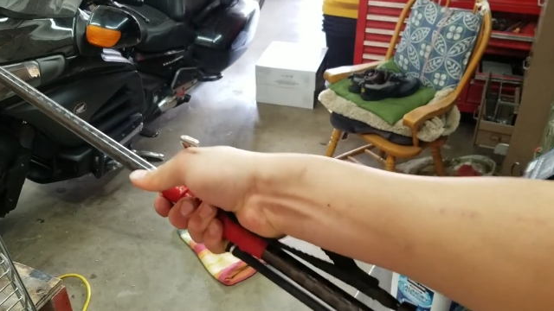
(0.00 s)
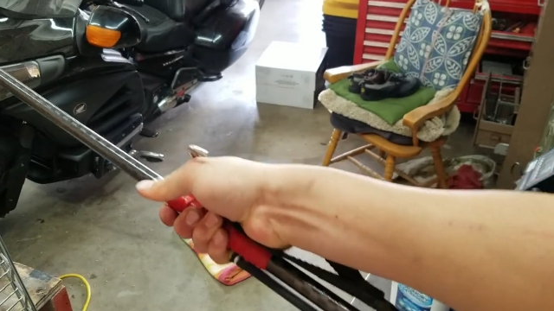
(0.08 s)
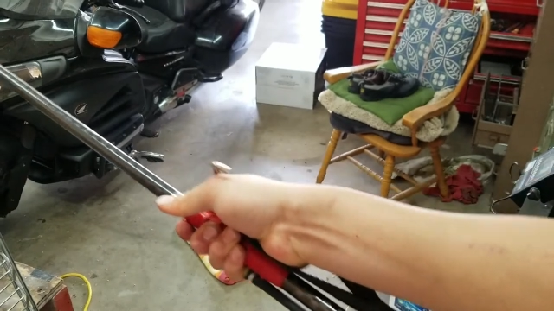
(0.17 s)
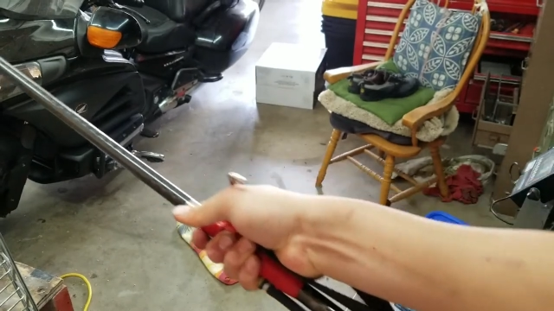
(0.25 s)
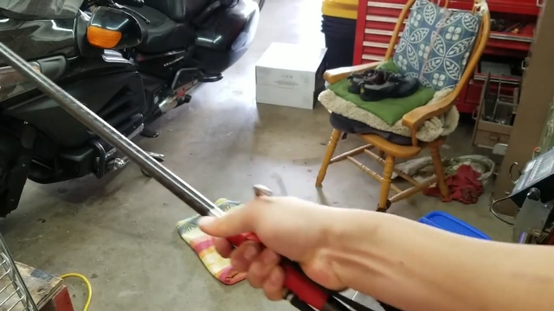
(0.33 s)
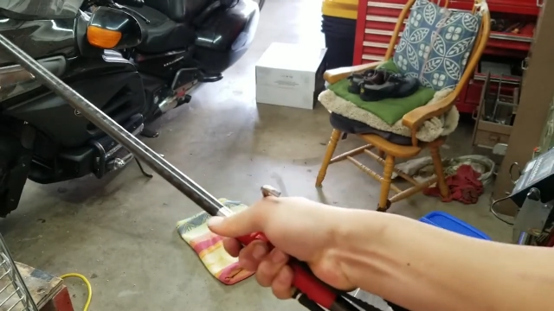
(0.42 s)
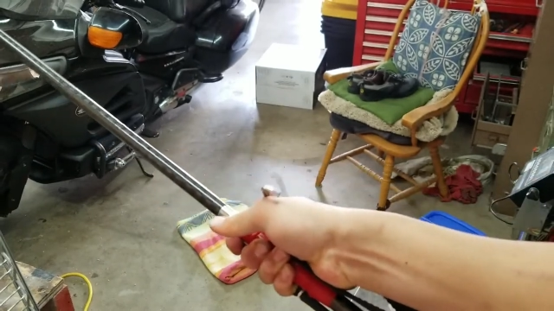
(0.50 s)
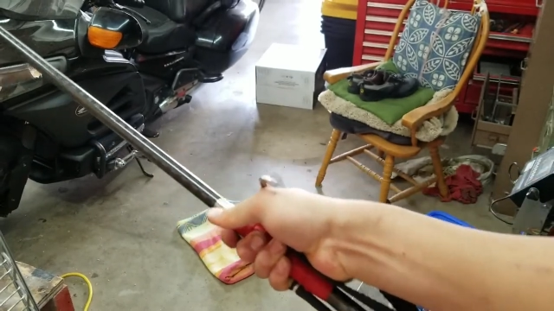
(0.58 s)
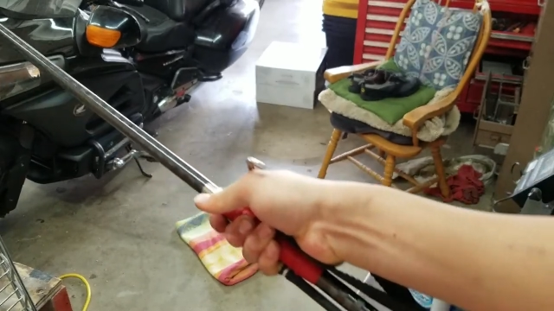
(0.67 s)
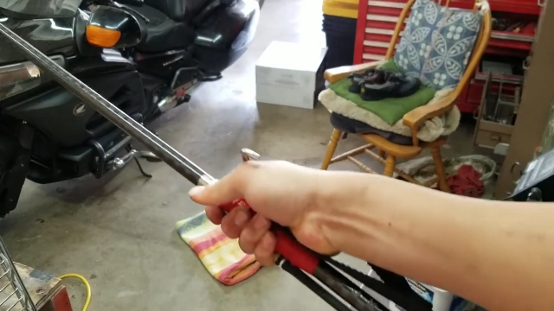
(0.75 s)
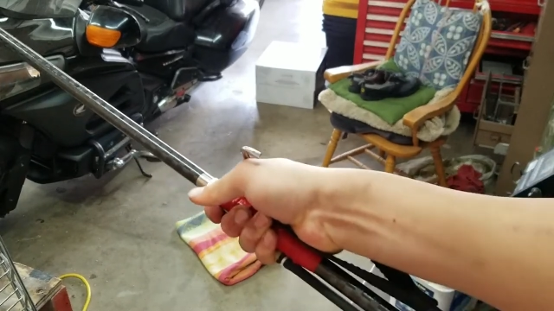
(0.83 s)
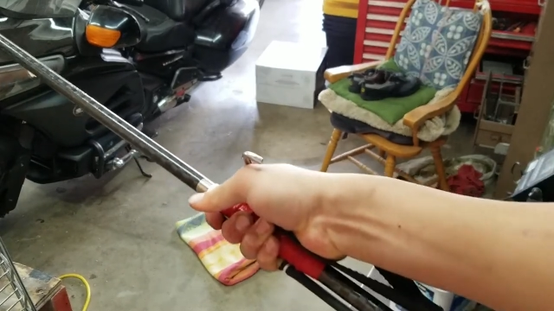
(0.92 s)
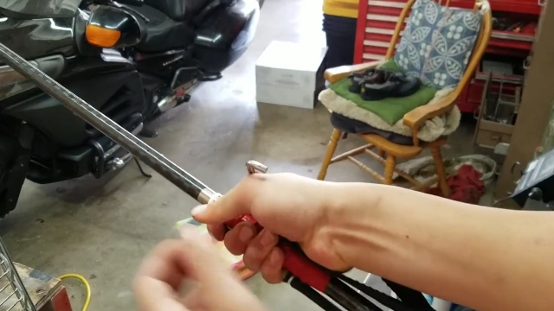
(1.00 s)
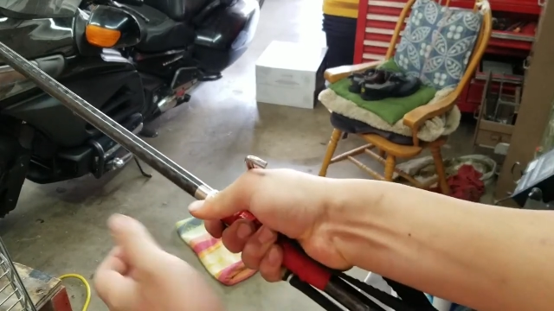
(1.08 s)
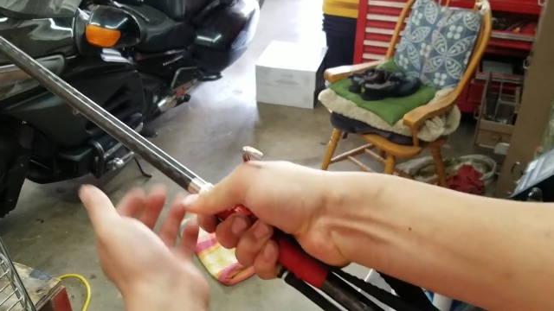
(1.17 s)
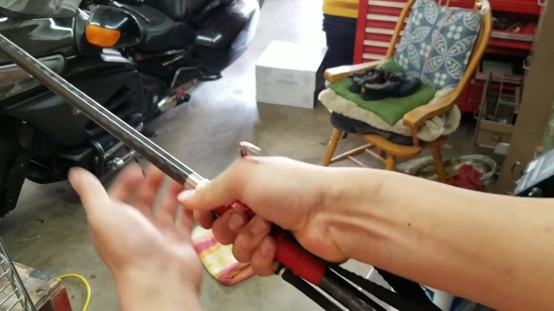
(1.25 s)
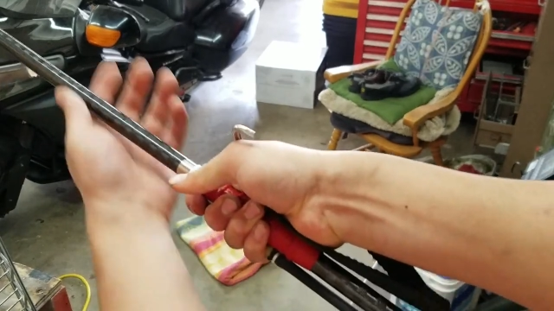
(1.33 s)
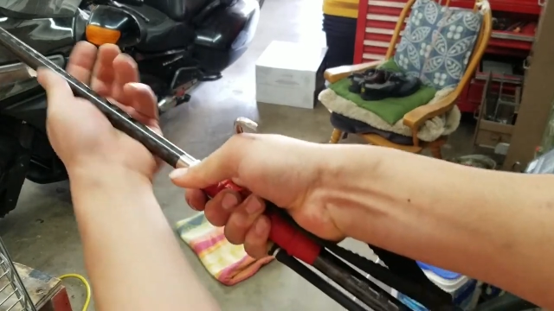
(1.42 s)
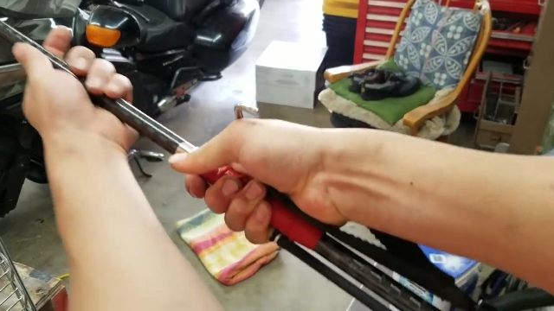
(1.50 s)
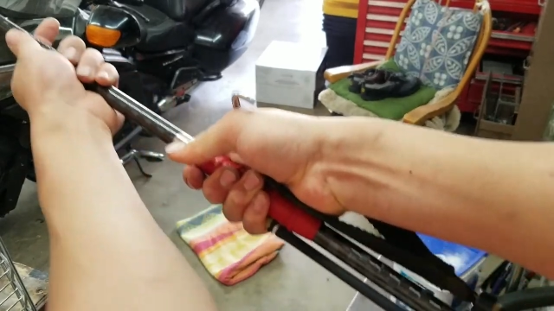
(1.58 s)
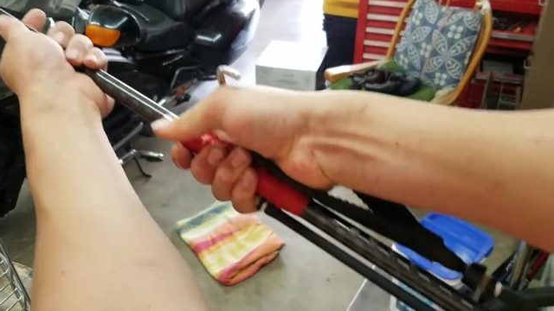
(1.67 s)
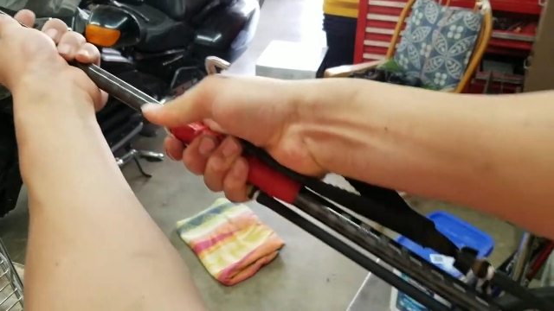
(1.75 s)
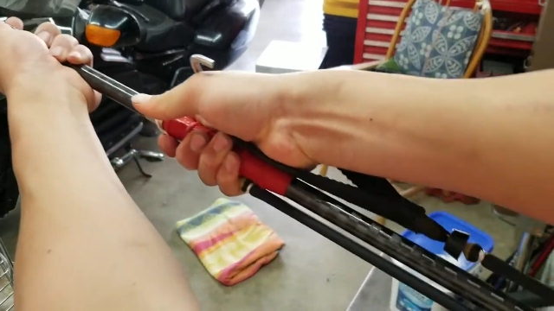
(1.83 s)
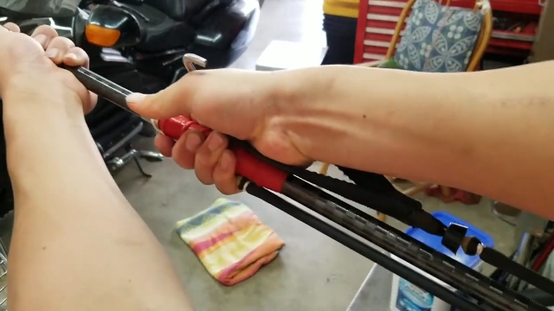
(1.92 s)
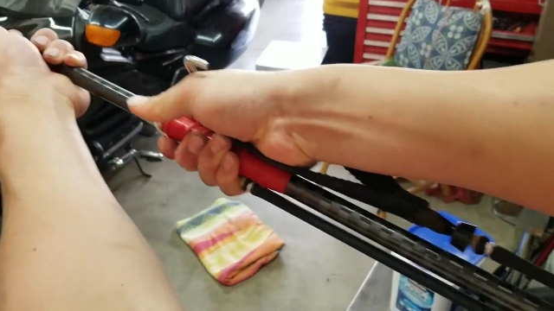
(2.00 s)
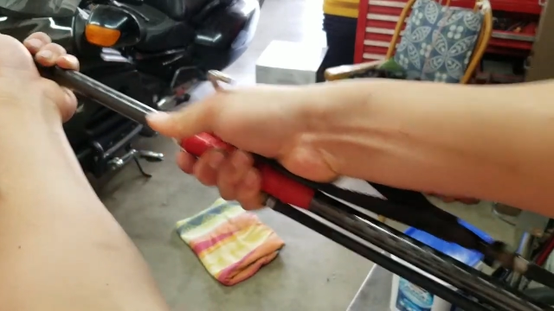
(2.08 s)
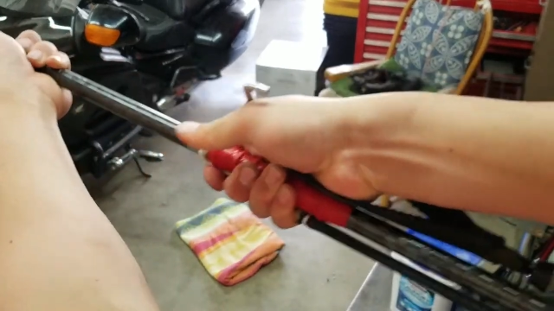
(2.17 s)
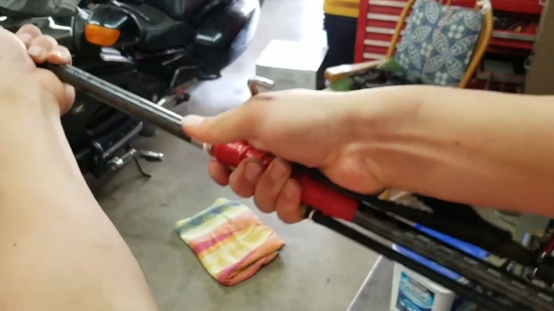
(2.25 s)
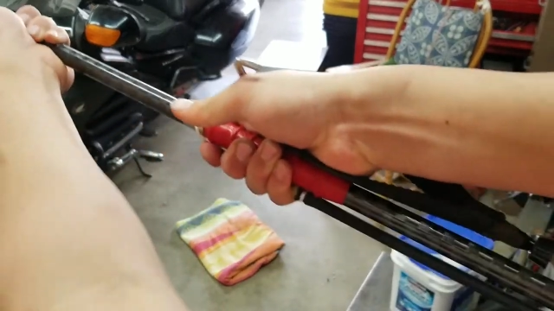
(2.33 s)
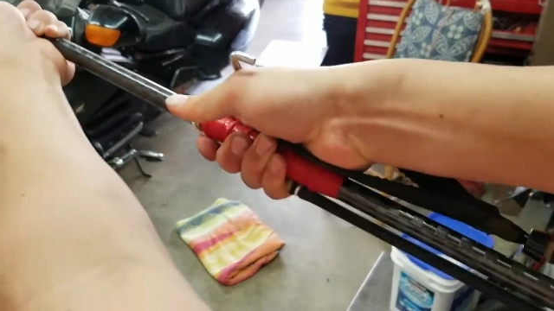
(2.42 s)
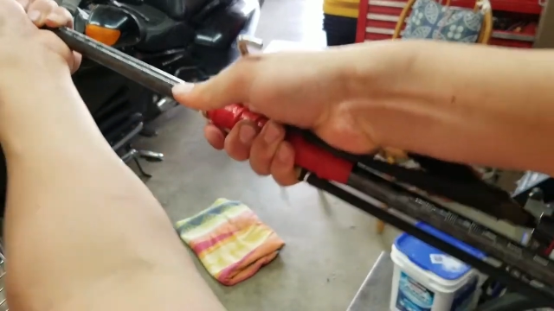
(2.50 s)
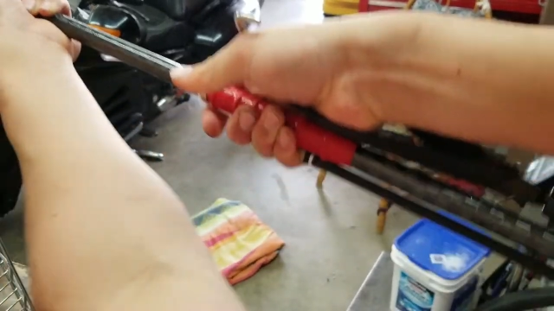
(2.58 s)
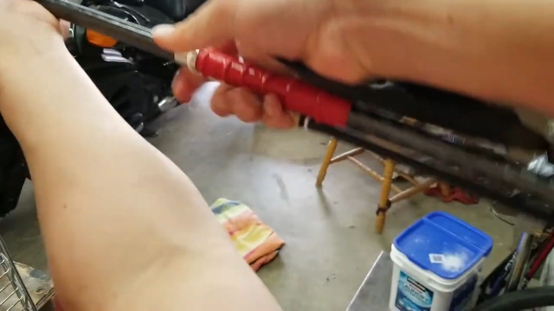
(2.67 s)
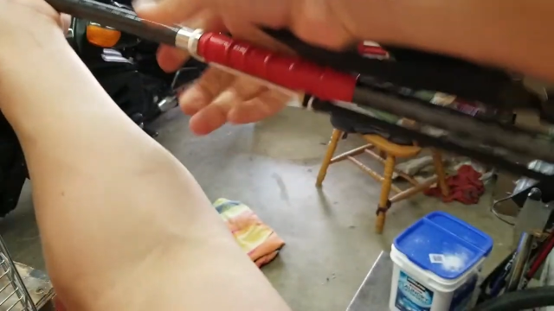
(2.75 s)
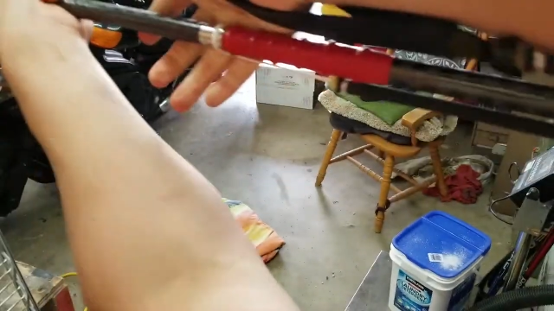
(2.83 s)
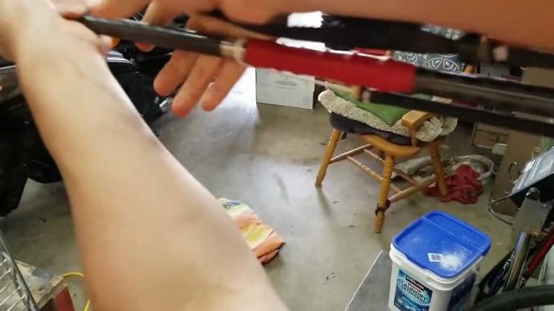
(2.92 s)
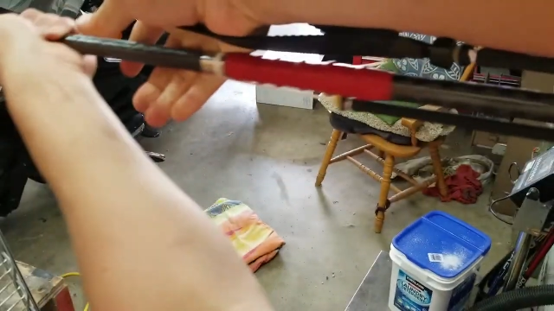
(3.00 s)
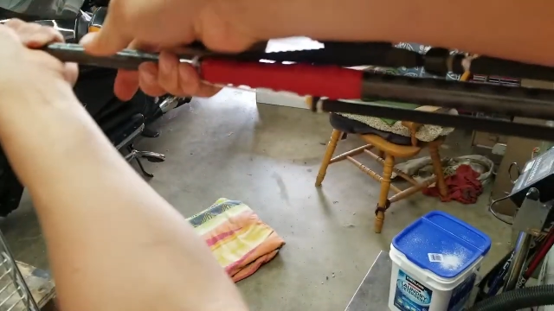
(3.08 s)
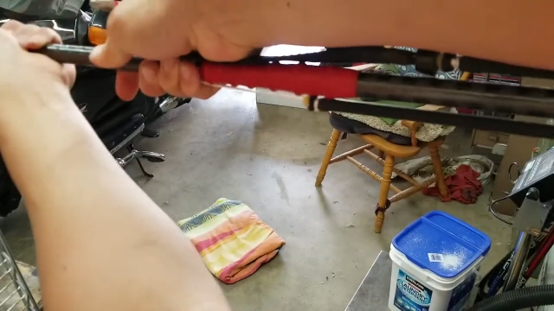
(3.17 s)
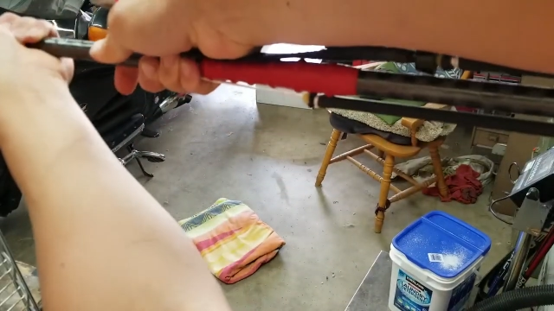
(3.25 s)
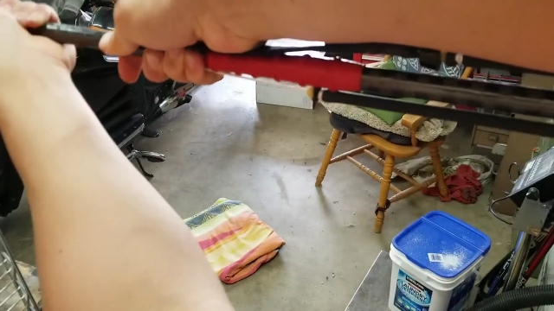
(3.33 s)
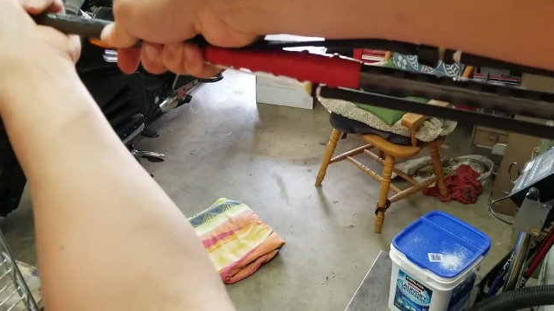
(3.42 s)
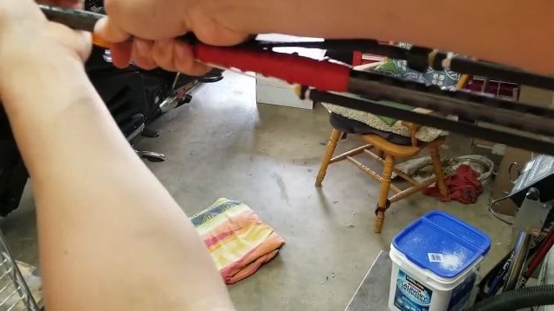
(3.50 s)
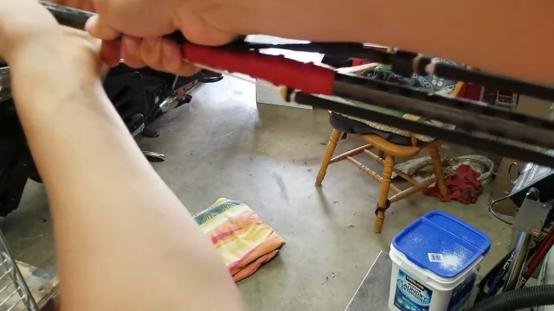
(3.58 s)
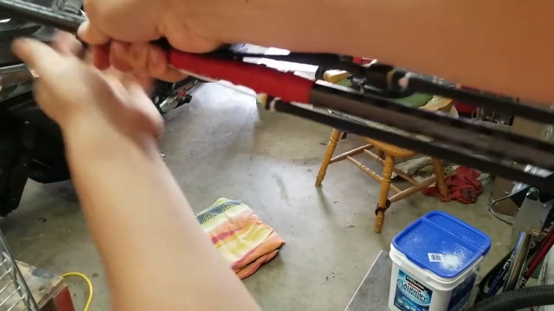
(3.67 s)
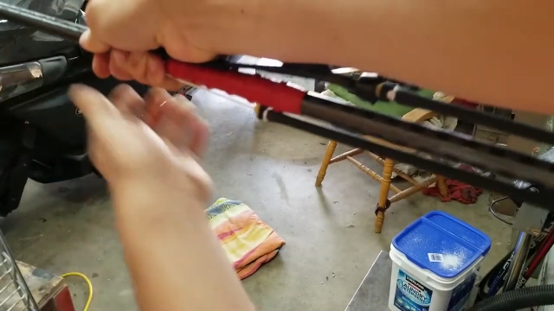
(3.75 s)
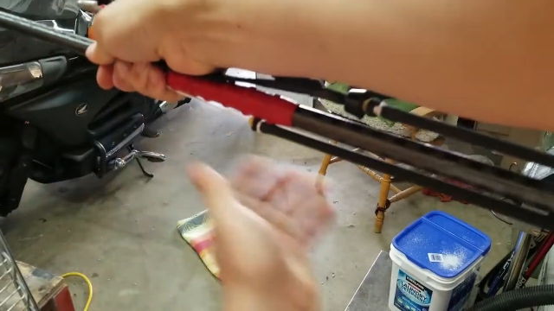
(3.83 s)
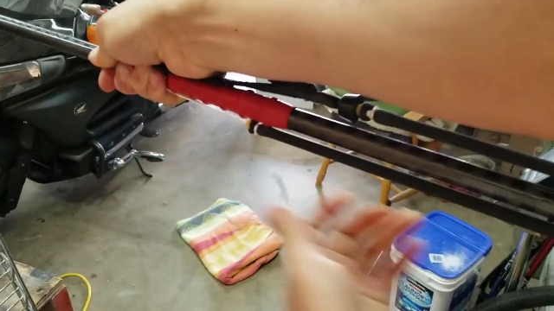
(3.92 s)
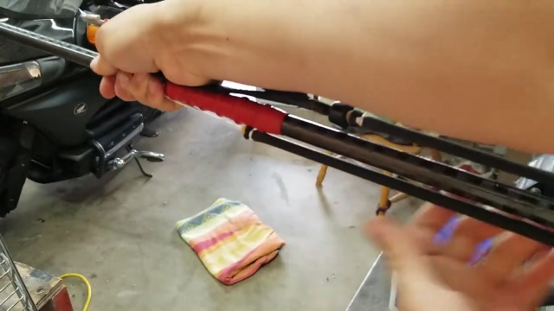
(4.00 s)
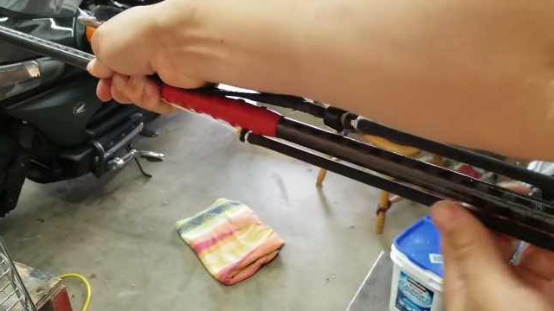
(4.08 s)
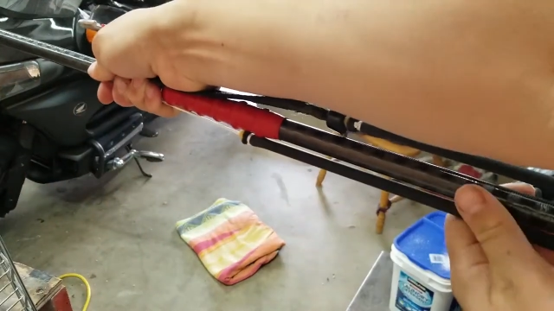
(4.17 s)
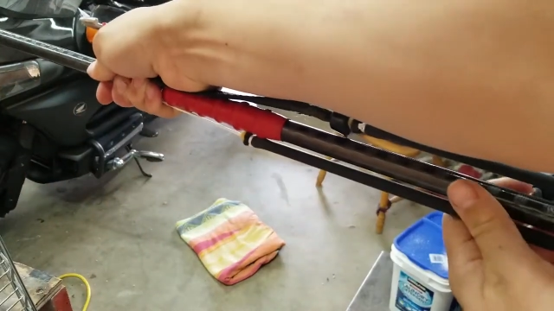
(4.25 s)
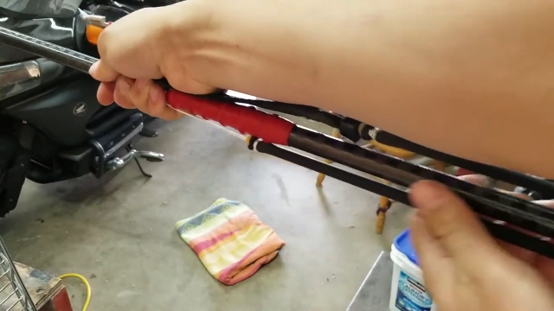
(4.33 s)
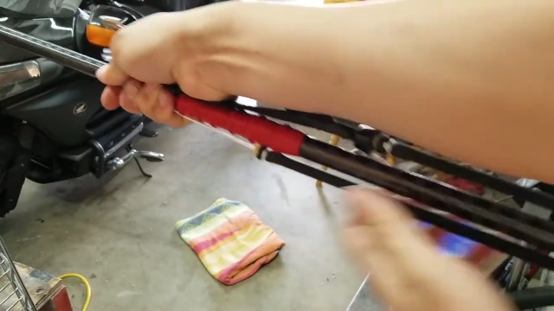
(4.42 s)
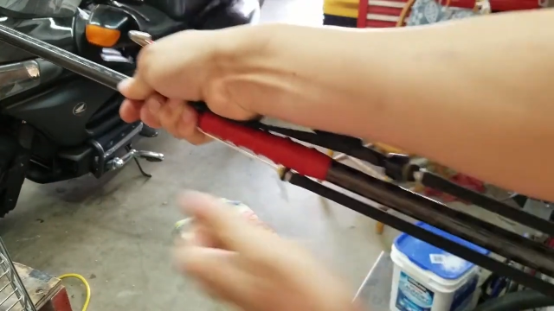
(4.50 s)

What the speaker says: (no speaker visible)